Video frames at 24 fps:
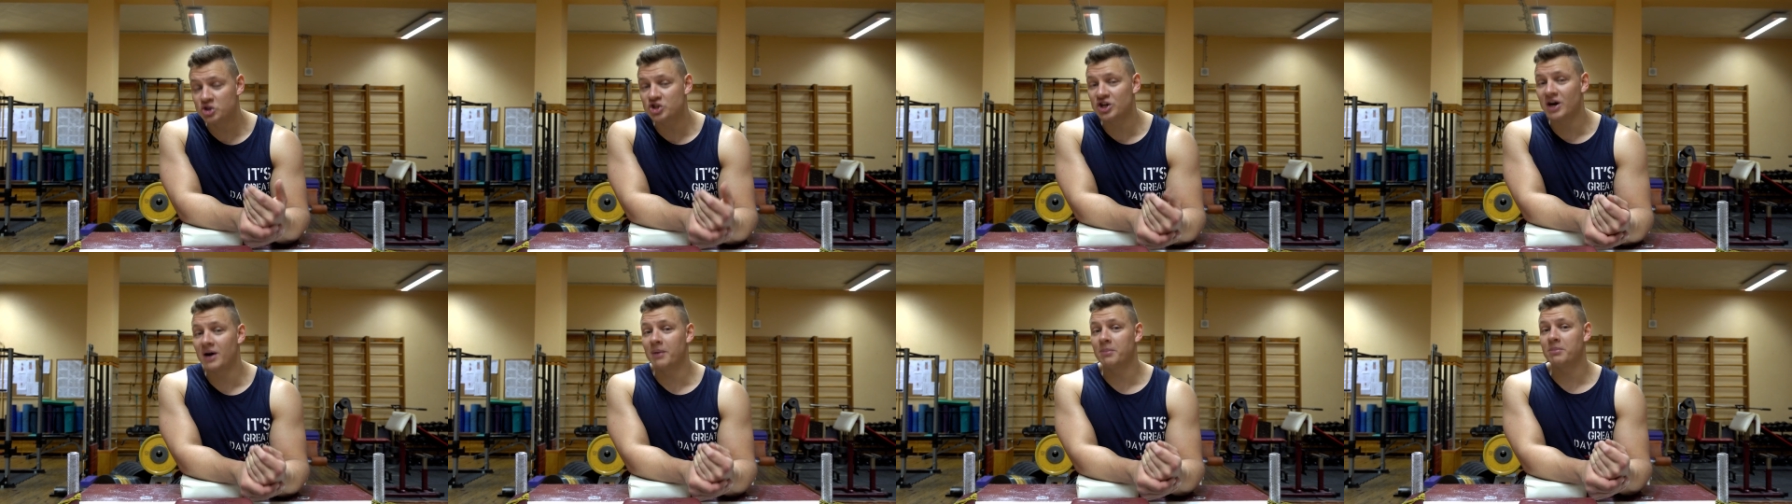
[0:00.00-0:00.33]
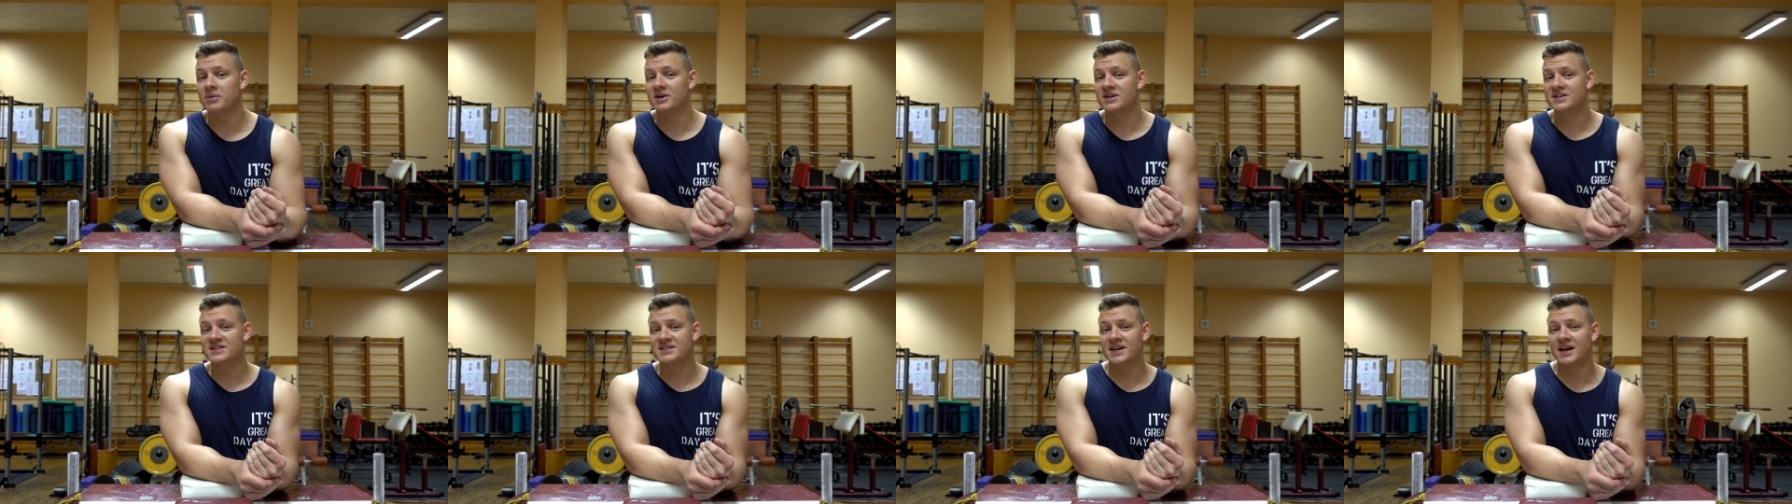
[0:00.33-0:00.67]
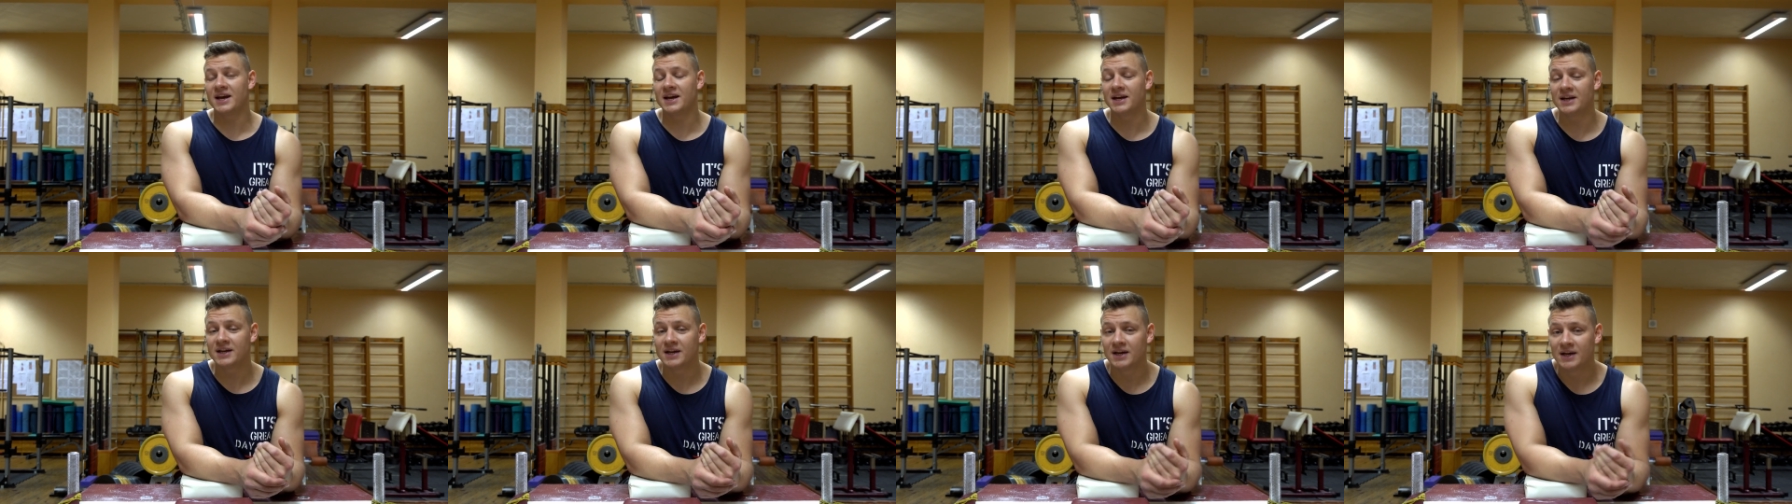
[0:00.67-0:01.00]
John
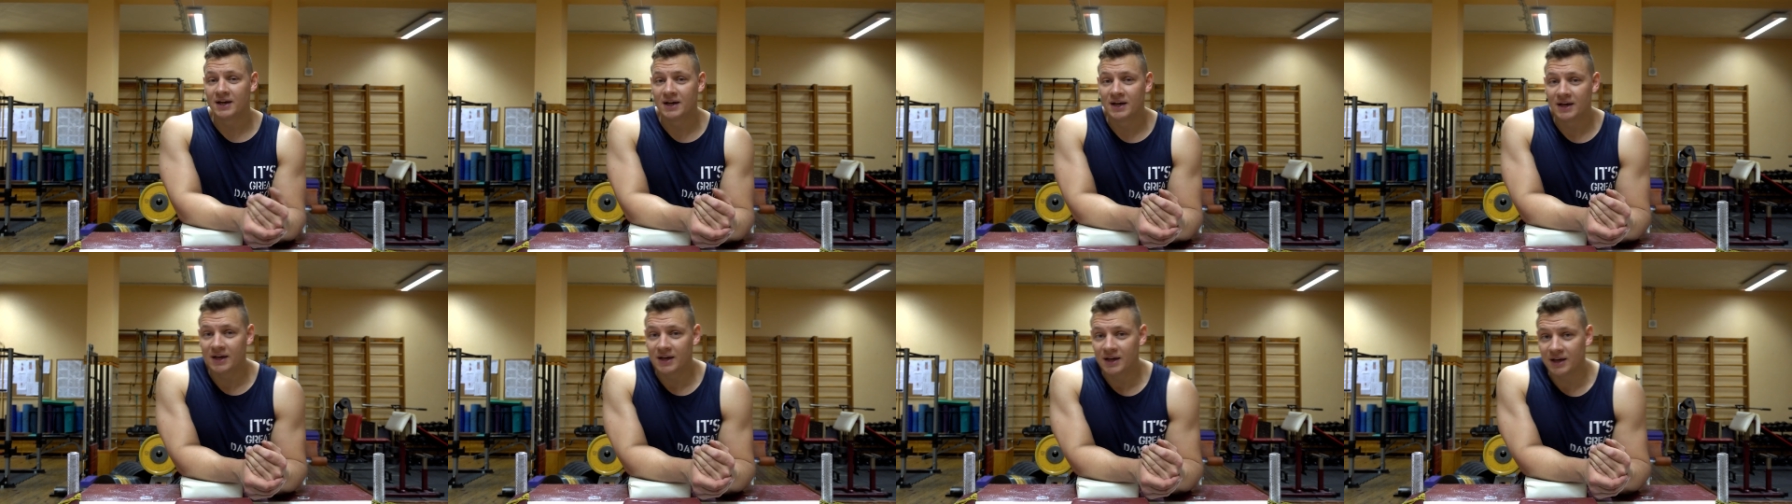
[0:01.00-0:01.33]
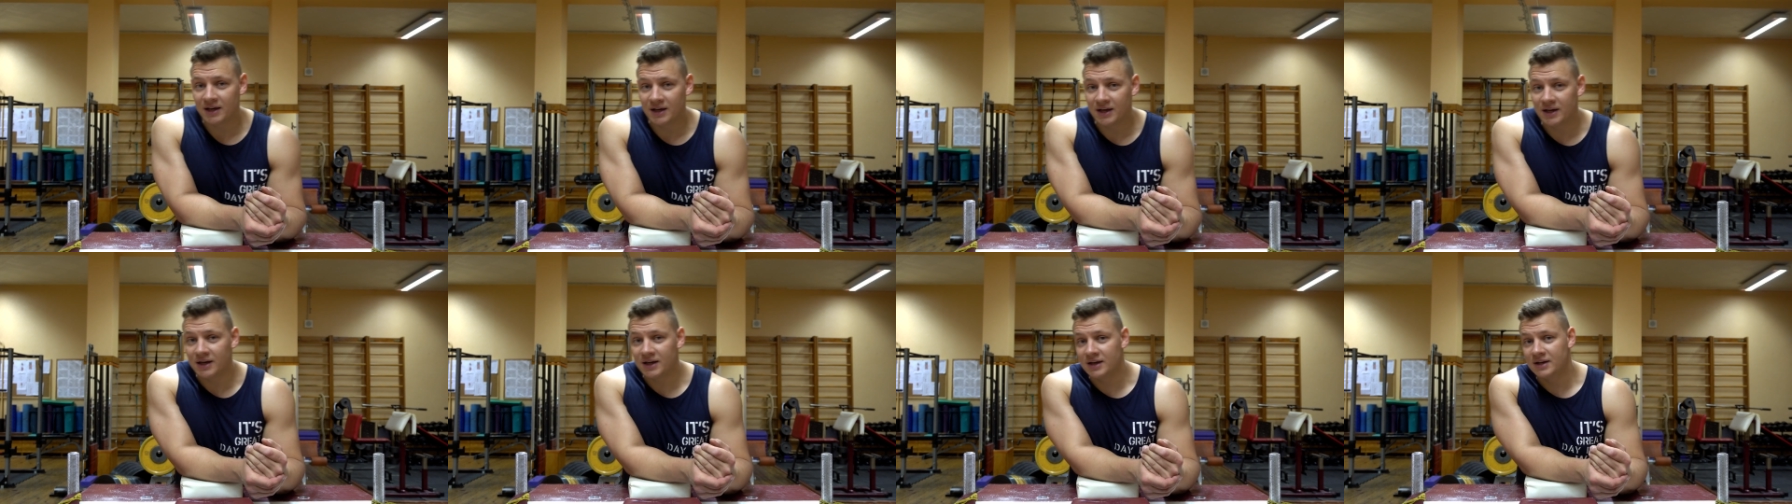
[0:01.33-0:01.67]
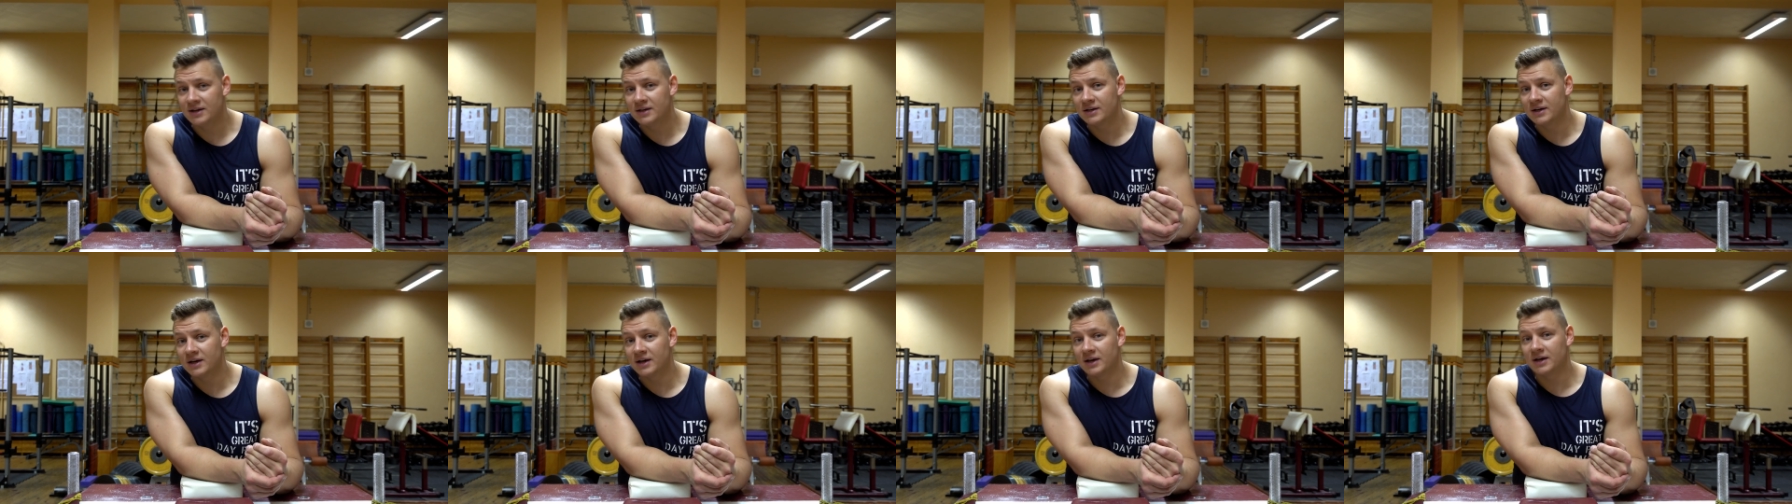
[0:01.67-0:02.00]
Brzenk
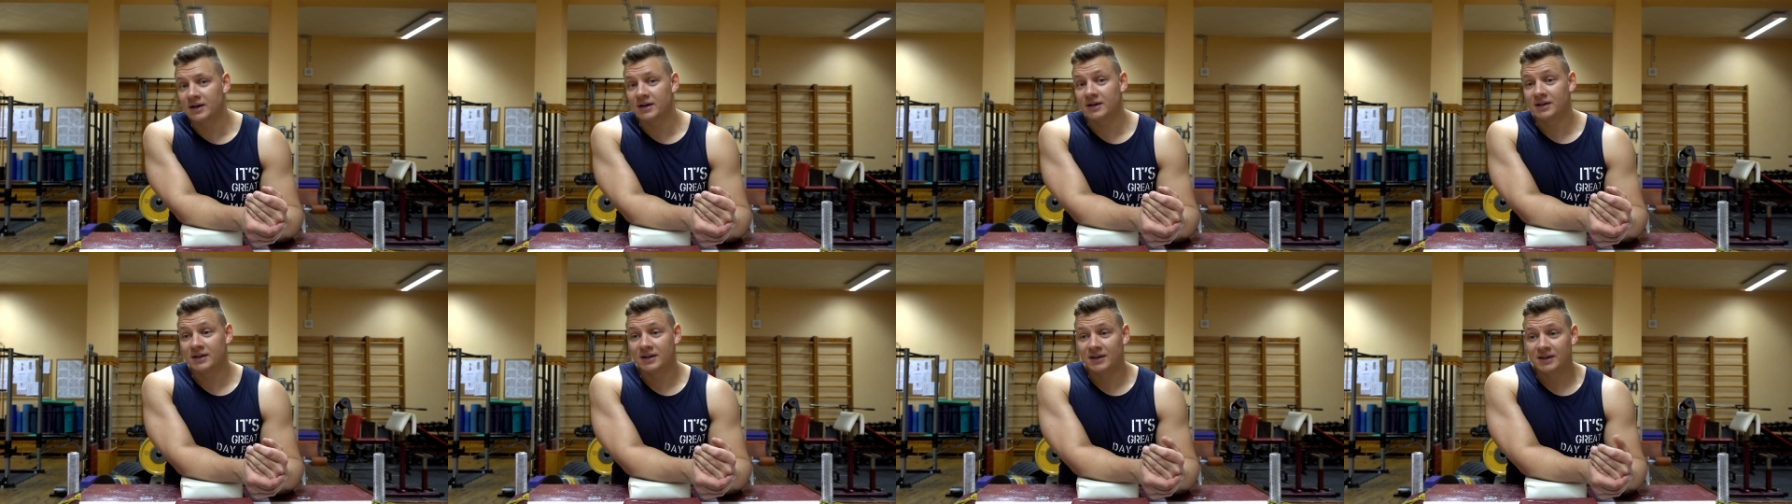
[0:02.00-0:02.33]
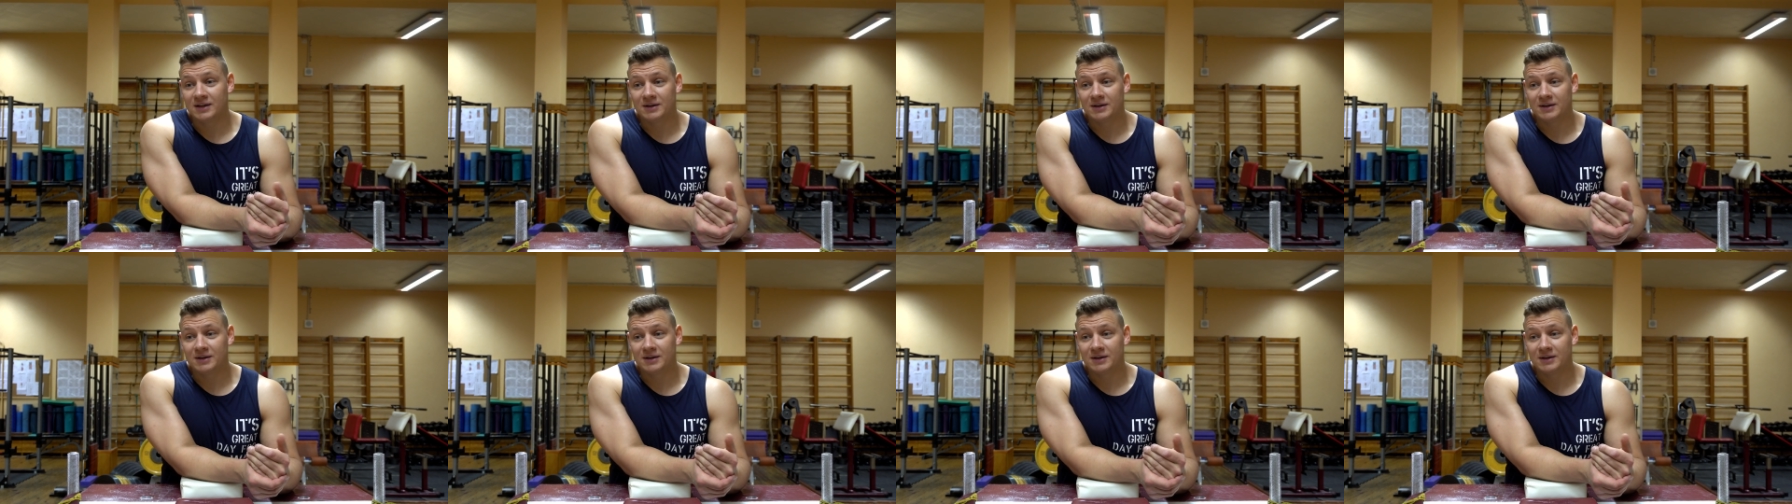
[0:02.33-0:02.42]
in uh,